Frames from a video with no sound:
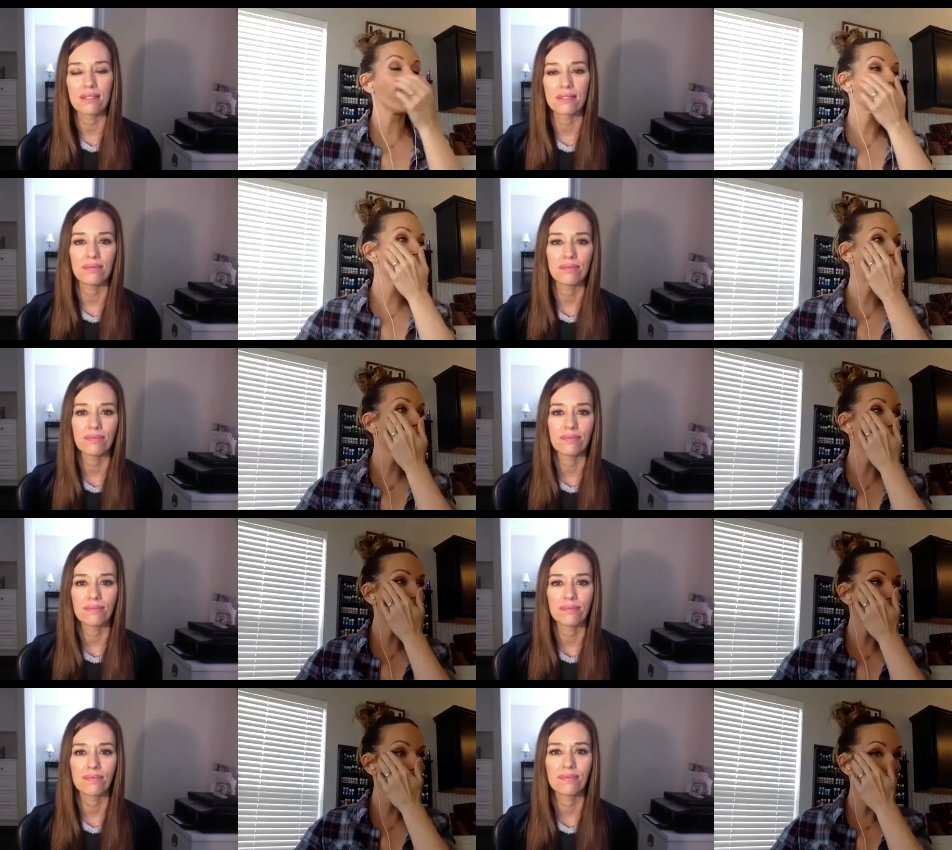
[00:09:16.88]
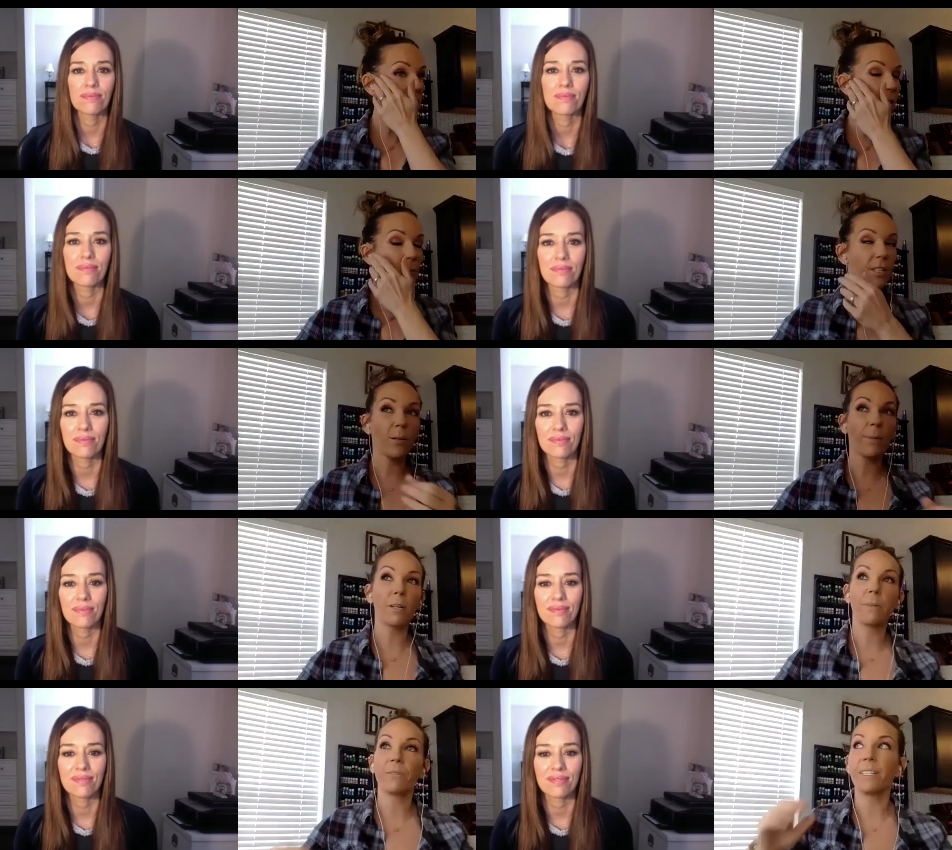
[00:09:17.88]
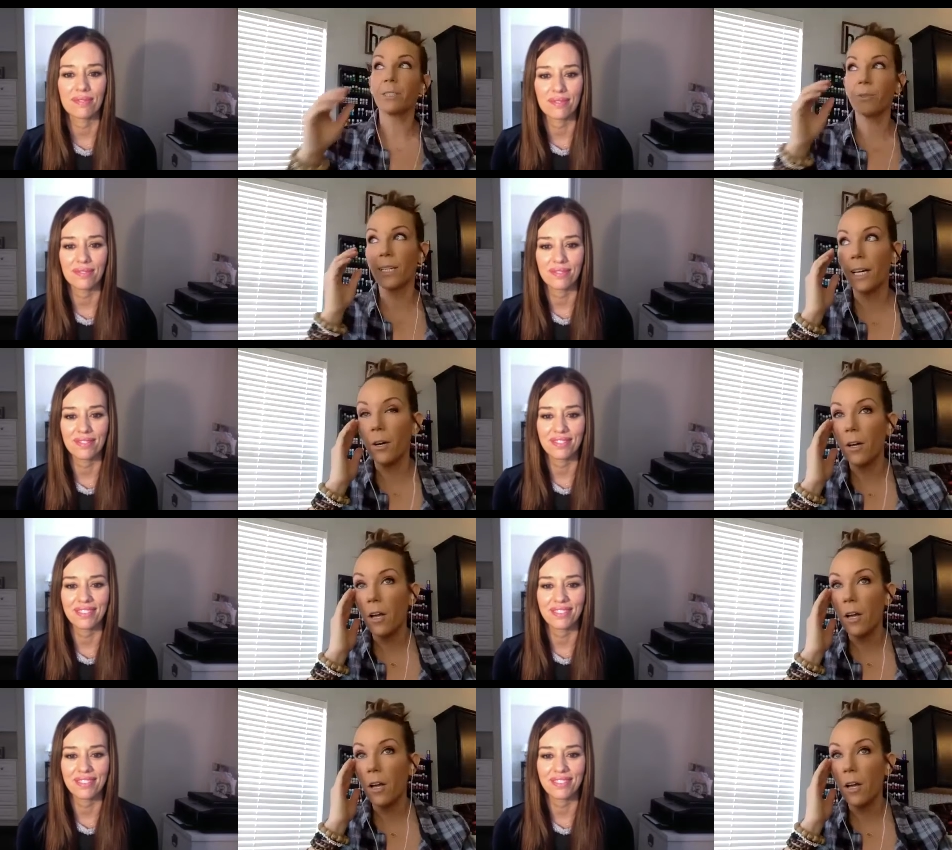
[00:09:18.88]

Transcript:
Speaker 1: there are so many sentences that want to come out of my face right now.